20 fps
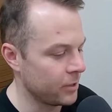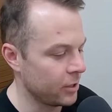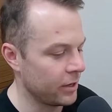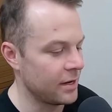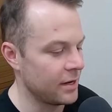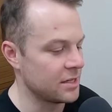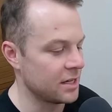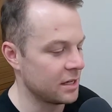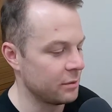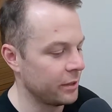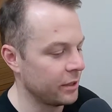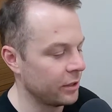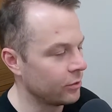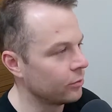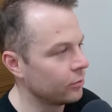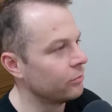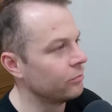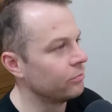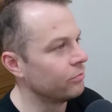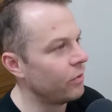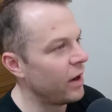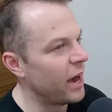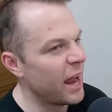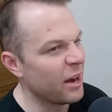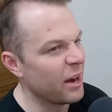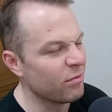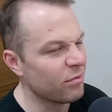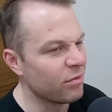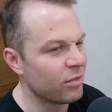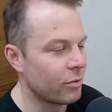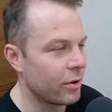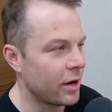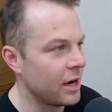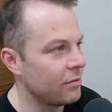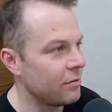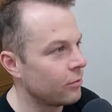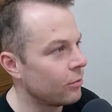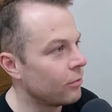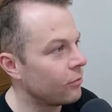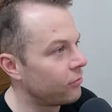he's going to be a good round
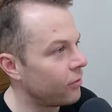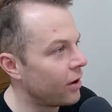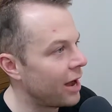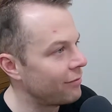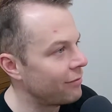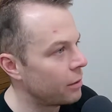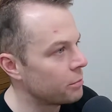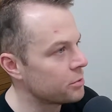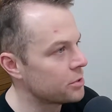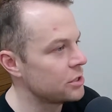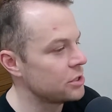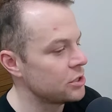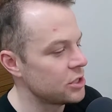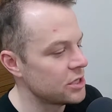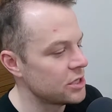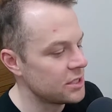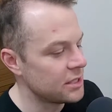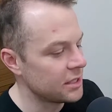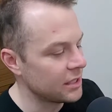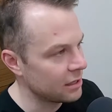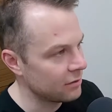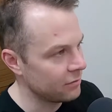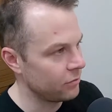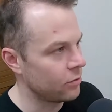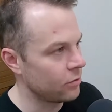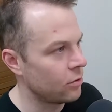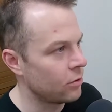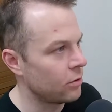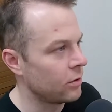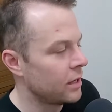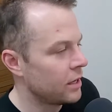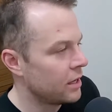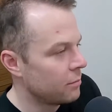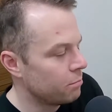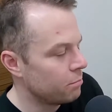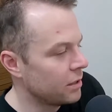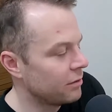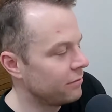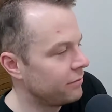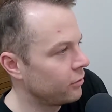3, 4, 5 option just to give your
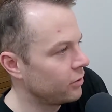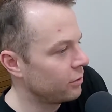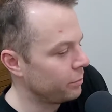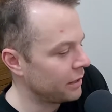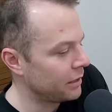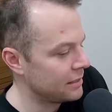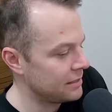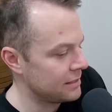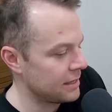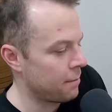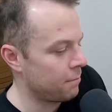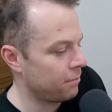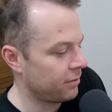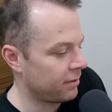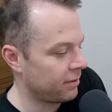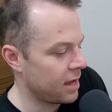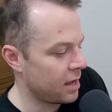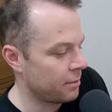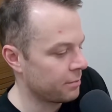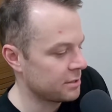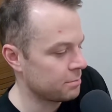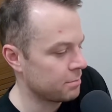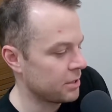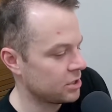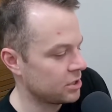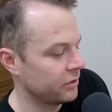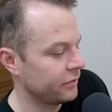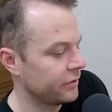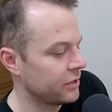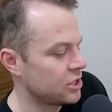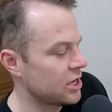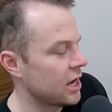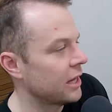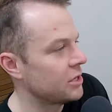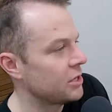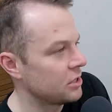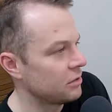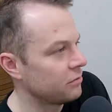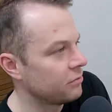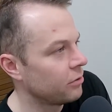midfield a bit of depth, especially if you're
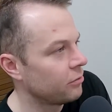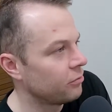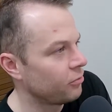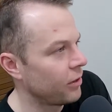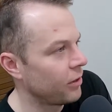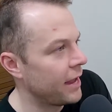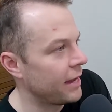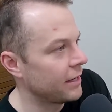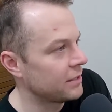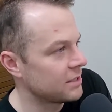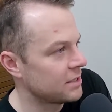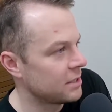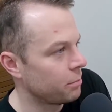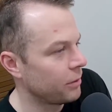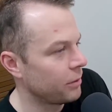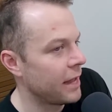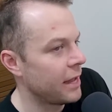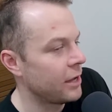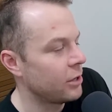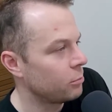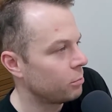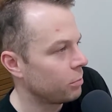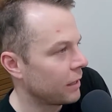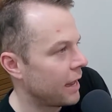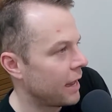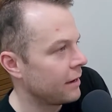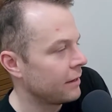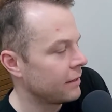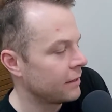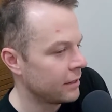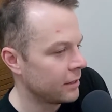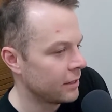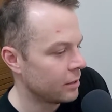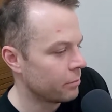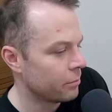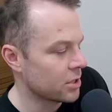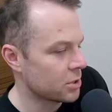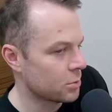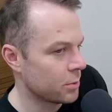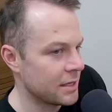challenging for a flag. Just a player who'll play
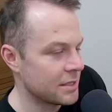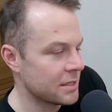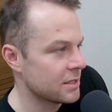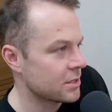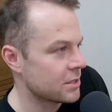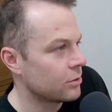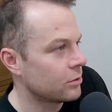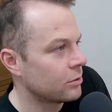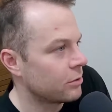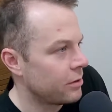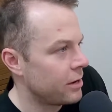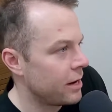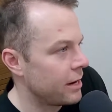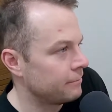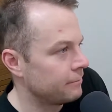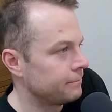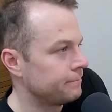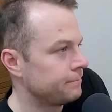most weeks and score all right.